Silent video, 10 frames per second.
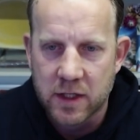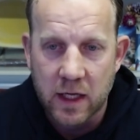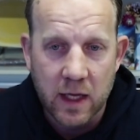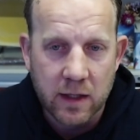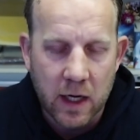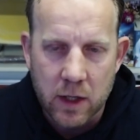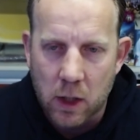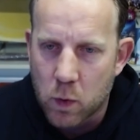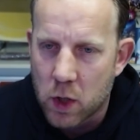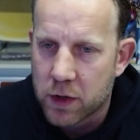They think they're
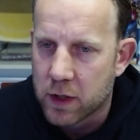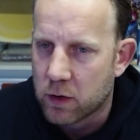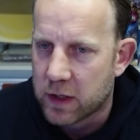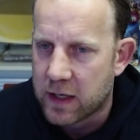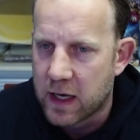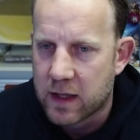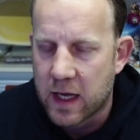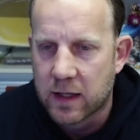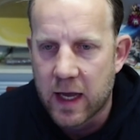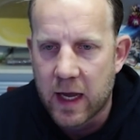not worthy, or they
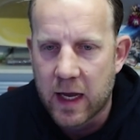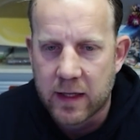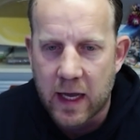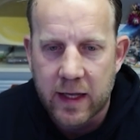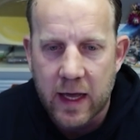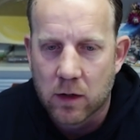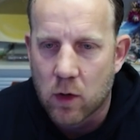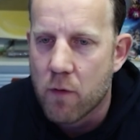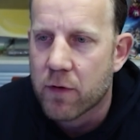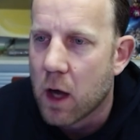think they cannot
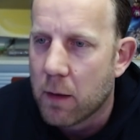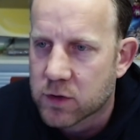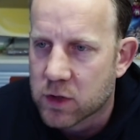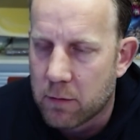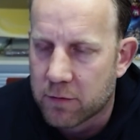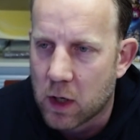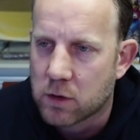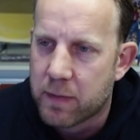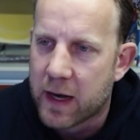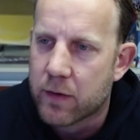overcome some of
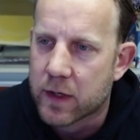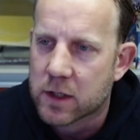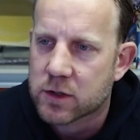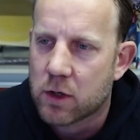those barriers.